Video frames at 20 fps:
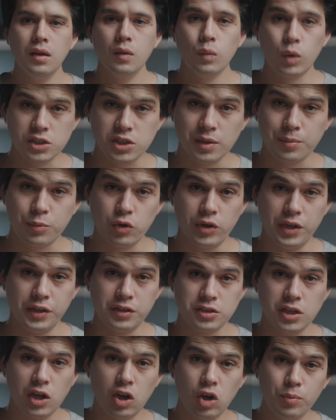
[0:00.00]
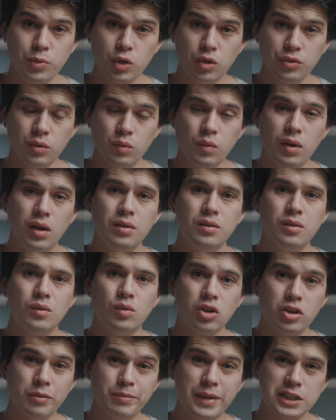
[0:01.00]
What's up, creators? I hope you're all doing well.
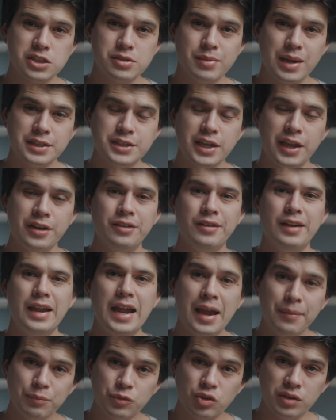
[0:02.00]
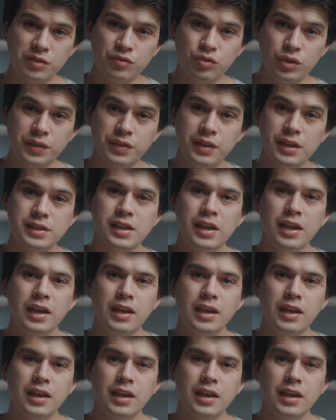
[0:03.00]
Welcome back to my channel. I'm Tony Fuentes.